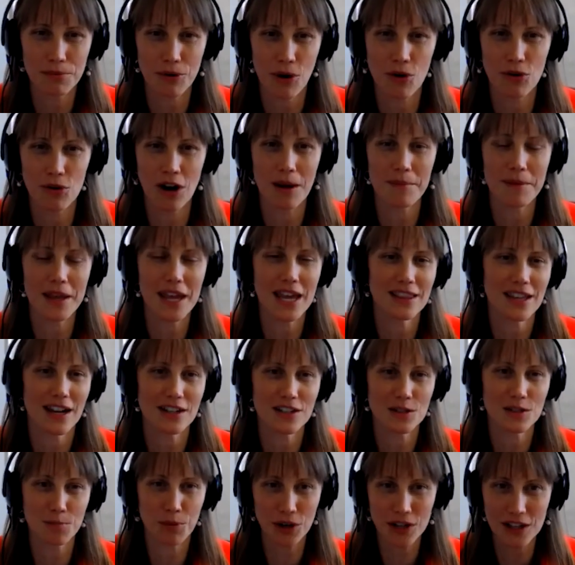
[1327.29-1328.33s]
programming that
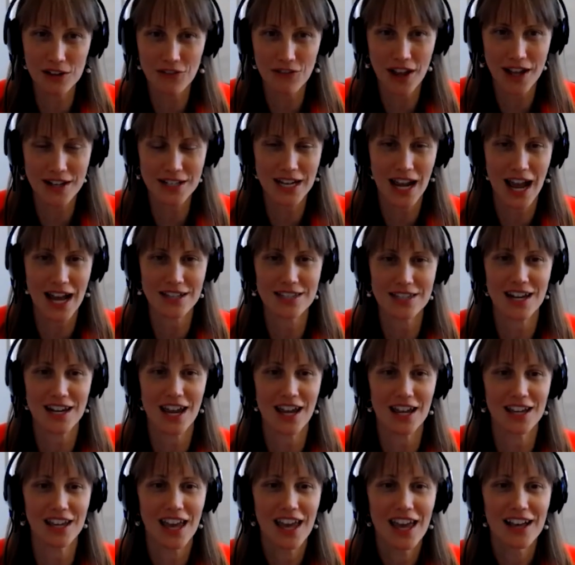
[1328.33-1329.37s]
is pretty
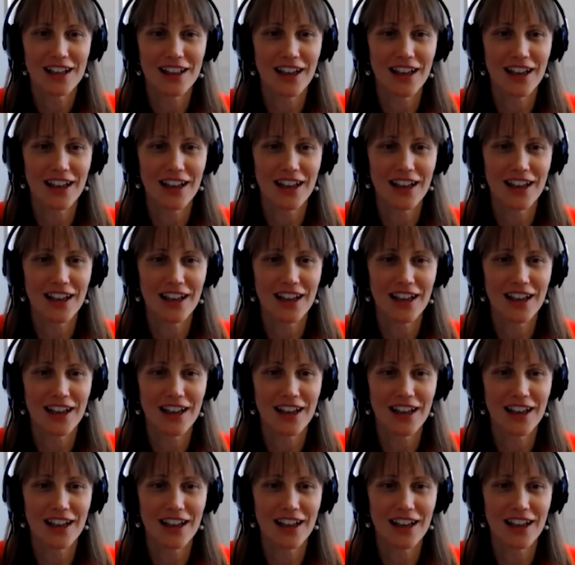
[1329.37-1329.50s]
fantastic.